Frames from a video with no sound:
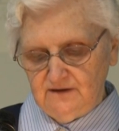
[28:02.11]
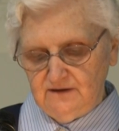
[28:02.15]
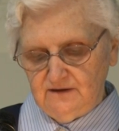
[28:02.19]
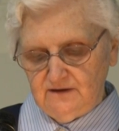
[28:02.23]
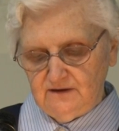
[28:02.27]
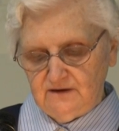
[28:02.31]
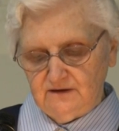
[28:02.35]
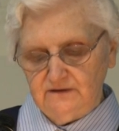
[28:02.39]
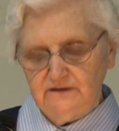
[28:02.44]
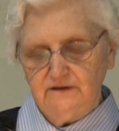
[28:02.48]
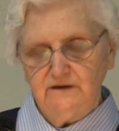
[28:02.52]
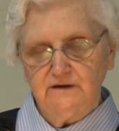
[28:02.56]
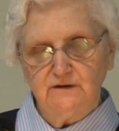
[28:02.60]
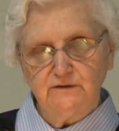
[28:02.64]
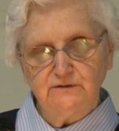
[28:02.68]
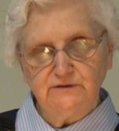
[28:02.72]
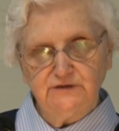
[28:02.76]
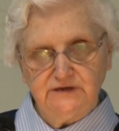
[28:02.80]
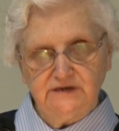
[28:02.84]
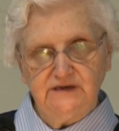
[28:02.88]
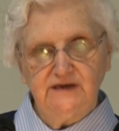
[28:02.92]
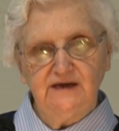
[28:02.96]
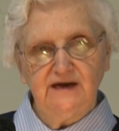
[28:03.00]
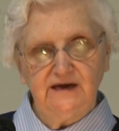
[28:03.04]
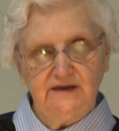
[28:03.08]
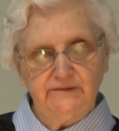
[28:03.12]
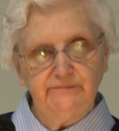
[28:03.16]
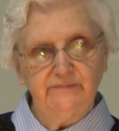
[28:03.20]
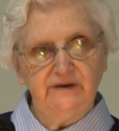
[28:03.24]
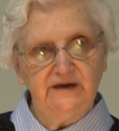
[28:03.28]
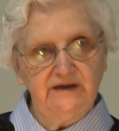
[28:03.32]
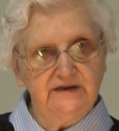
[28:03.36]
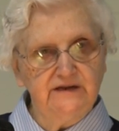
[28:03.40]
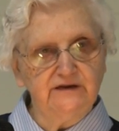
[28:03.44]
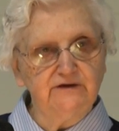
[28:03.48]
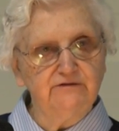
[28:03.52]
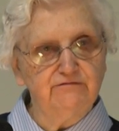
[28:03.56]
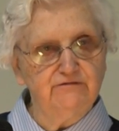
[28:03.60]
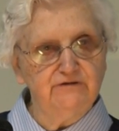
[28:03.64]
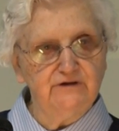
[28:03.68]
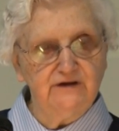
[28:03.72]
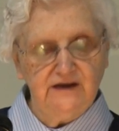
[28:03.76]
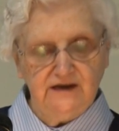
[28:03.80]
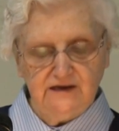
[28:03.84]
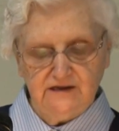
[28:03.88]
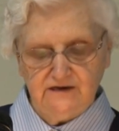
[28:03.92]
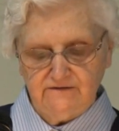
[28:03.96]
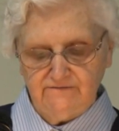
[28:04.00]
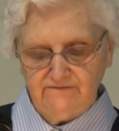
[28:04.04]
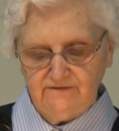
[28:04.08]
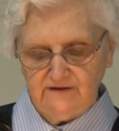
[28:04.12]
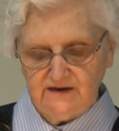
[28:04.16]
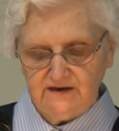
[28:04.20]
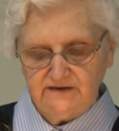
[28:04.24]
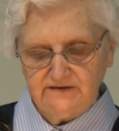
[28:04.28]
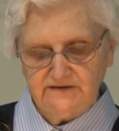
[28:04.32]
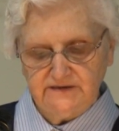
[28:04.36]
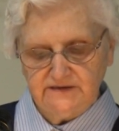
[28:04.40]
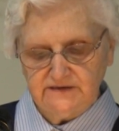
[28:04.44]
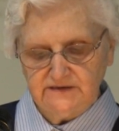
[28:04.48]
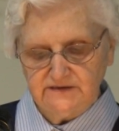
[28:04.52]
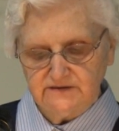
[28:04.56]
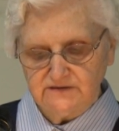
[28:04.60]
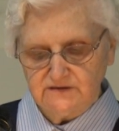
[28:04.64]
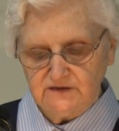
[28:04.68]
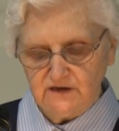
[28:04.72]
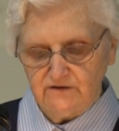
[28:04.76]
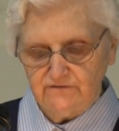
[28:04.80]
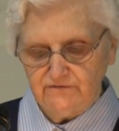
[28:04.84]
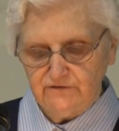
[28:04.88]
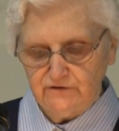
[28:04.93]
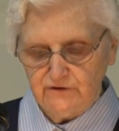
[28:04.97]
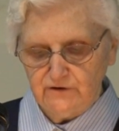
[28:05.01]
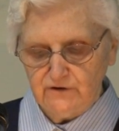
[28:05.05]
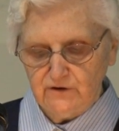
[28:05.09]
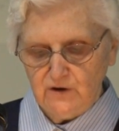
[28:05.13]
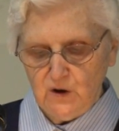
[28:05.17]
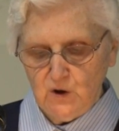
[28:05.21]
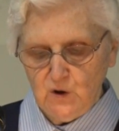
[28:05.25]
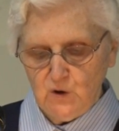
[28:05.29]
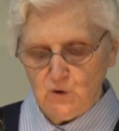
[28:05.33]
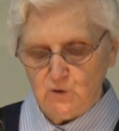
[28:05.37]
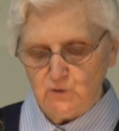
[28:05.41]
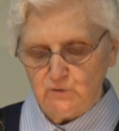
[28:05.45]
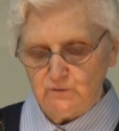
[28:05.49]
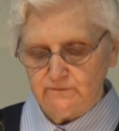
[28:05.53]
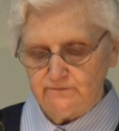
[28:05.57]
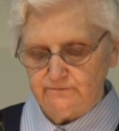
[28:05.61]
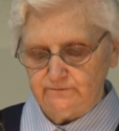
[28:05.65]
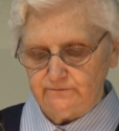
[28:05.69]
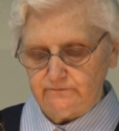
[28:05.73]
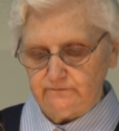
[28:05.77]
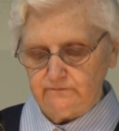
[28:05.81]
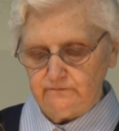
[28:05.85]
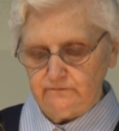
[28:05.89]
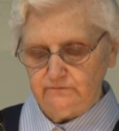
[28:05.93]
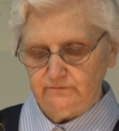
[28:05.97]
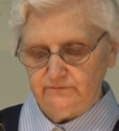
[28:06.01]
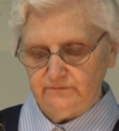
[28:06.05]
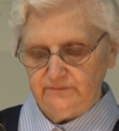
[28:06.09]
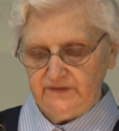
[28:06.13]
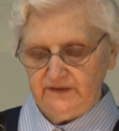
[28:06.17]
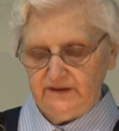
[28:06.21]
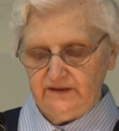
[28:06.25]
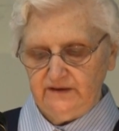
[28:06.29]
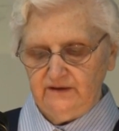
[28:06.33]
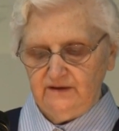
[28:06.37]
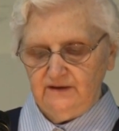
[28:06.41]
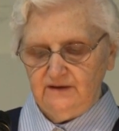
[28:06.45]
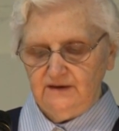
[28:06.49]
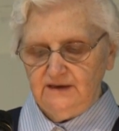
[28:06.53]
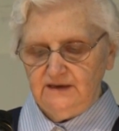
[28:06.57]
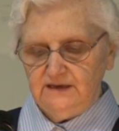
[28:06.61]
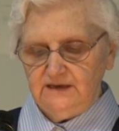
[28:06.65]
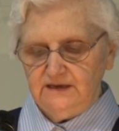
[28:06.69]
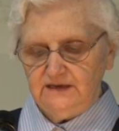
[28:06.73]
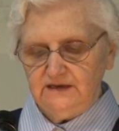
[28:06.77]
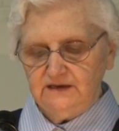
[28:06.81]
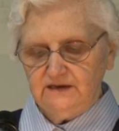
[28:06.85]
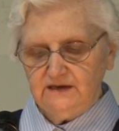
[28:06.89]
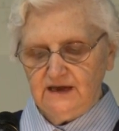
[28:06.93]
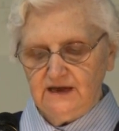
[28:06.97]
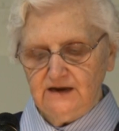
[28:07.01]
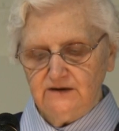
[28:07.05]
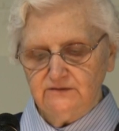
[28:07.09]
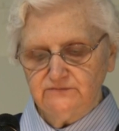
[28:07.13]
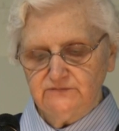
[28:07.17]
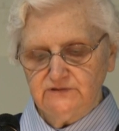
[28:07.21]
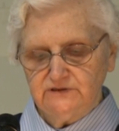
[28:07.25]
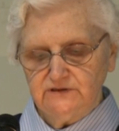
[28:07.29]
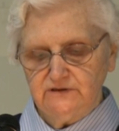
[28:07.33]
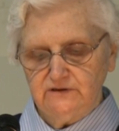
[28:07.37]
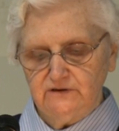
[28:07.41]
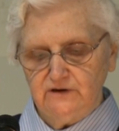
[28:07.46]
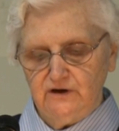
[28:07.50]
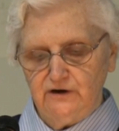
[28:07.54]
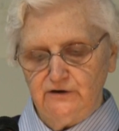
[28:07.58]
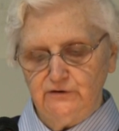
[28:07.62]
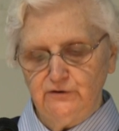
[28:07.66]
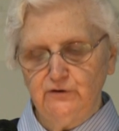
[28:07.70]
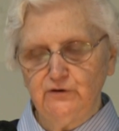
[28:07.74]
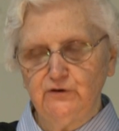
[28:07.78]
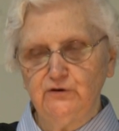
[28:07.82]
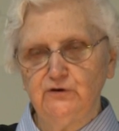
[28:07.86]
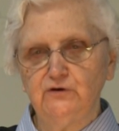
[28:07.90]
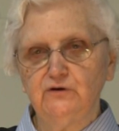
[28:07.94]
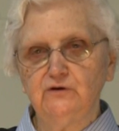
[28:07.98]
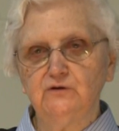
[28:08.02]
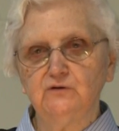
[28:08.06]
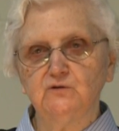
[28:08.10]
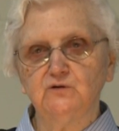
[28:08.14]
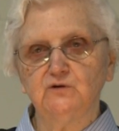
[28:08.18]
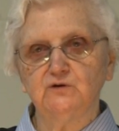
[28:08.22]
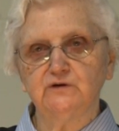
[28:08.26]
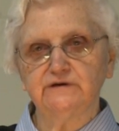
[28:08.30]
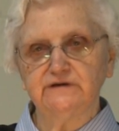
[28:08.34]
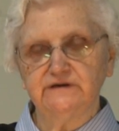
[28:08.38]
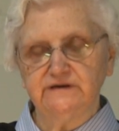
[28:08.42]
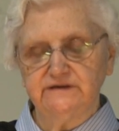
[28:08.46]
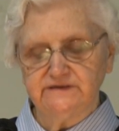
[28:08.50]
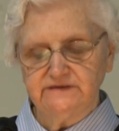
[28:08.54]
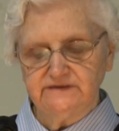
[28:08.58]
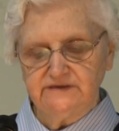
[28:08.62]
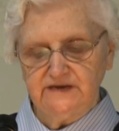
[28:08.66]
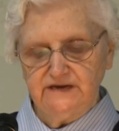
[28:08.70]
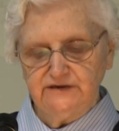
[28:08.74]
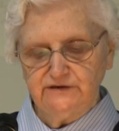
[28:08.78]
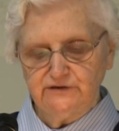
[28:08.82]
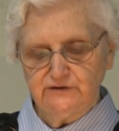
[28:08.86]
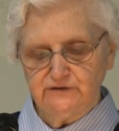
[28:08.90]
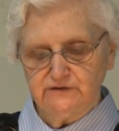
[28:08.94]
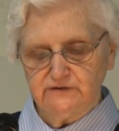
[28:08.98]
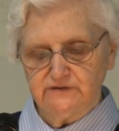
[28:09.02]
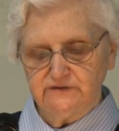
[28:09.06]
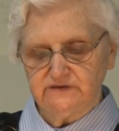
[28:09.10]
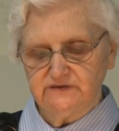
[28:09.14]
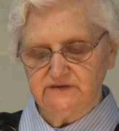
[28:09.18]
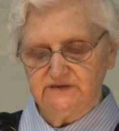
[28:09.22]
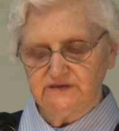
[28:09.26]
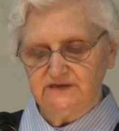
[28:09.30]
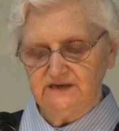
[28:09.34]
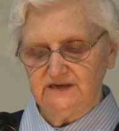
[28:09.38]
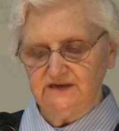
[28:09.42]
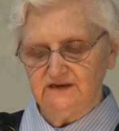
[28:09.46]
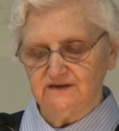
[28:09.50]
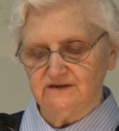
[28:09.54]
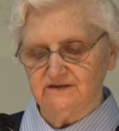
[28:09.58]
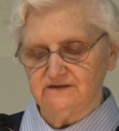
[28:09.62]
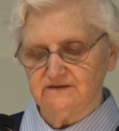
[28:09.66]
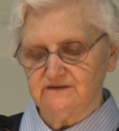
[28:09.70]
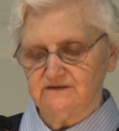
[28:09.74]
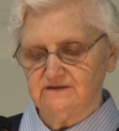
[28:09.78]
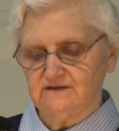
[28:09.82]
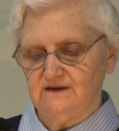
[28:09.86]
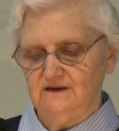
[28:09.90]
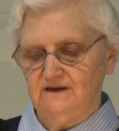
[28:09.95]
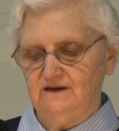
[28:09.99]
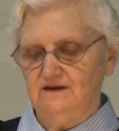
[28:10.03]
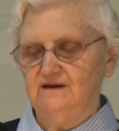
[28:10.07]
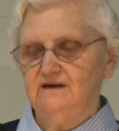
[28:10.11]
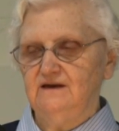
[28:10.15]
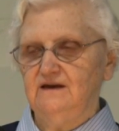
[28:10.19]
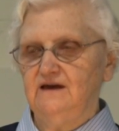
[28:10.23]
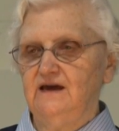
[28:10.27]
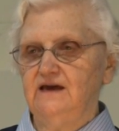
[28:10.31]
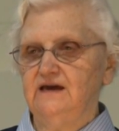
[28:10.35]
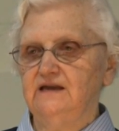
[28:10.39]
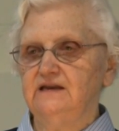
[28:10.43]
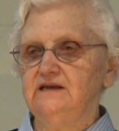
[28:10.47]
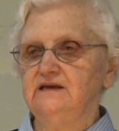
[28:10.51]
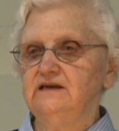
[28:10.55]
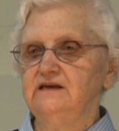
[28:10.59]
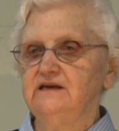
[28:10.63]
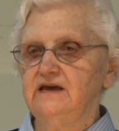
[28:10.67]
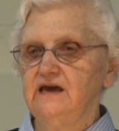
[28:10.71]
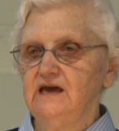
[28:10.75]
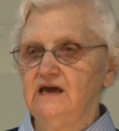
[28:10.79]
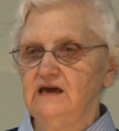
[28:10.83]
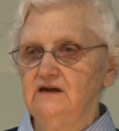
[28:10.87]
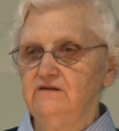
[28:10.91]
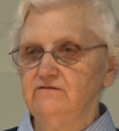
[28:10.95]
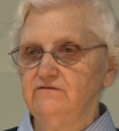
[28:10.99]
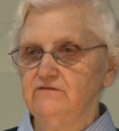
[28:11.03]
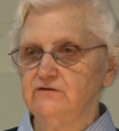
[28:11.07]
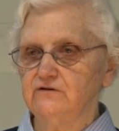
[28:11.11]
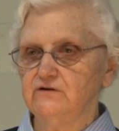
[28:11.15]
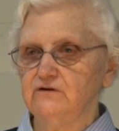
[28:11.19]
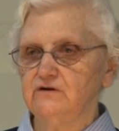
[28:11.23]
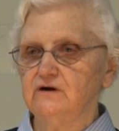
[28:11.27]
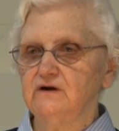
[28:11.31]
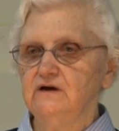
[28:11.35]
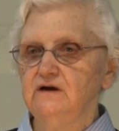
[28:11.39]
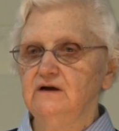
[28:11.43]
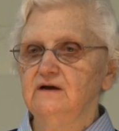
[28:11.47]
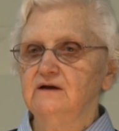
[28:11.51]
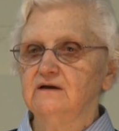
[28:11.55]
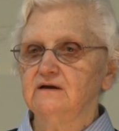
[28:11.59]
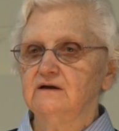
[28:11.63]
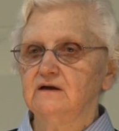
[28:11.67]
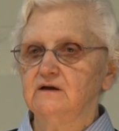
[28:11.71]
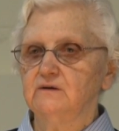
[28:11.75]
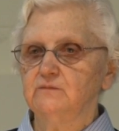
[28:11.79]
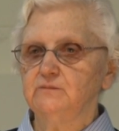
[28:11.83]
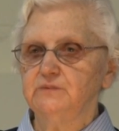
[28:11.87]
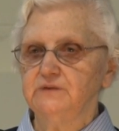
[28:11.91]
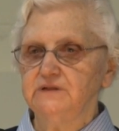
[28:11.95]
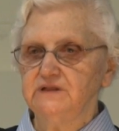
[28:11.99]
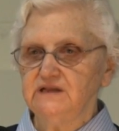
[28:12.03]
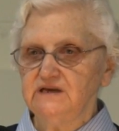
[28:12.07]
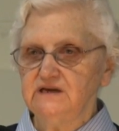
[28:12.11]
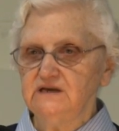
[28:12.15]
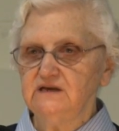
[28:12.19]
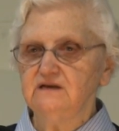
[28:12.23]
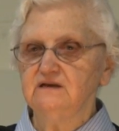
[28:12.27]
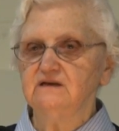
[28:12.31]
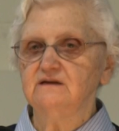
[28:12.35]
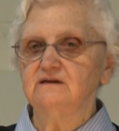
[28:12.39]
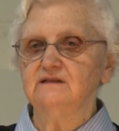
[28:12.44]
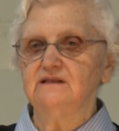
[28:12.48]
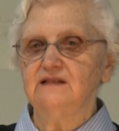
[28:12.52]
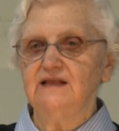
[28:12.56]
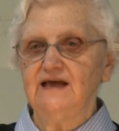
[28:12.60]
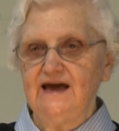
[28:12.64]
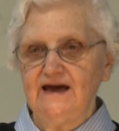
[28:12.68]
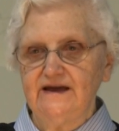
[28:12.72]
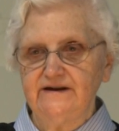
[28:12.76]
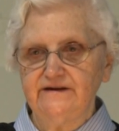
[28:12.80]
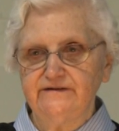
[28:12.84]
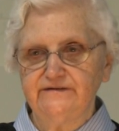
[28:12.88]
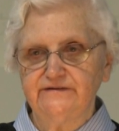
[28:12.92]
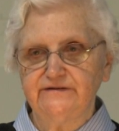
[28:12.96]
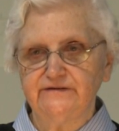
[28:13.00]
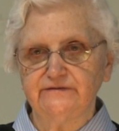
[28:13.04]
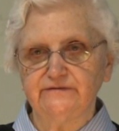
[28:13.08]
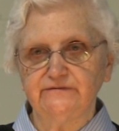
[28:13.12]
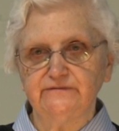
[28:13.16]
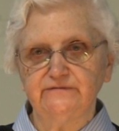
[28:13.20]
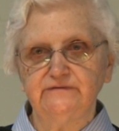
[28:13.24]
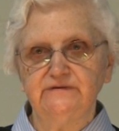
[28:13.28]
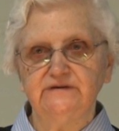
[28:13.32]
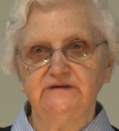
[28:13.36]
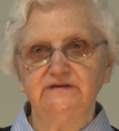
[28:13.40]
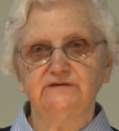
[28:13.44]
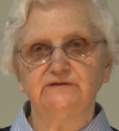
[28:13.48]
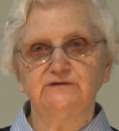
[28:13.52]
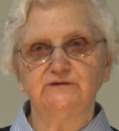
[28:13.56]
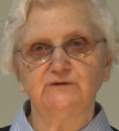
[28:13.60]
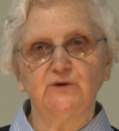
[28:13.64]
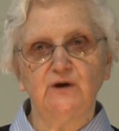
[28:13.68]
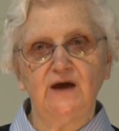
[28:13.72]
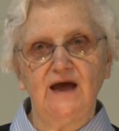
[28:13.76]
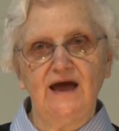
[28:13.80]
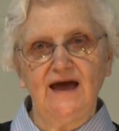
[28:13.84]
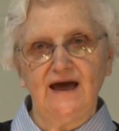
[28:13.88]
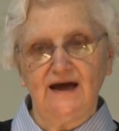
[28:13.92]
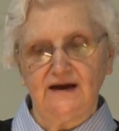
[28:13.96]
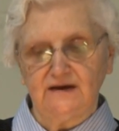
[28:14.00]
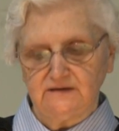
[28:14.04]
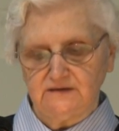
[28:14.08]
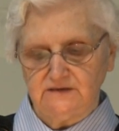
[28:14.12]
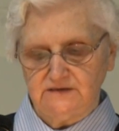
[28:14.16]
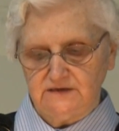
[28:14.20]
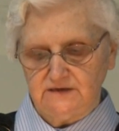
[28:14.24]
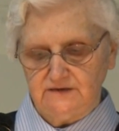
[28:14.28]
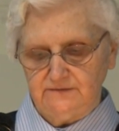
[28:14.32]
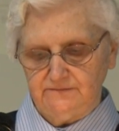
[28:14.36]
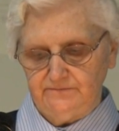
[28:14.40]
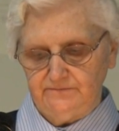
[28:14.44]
although she had many creative ideas of her own. He counted on her organizational skills, and he gave her complete latitude to act.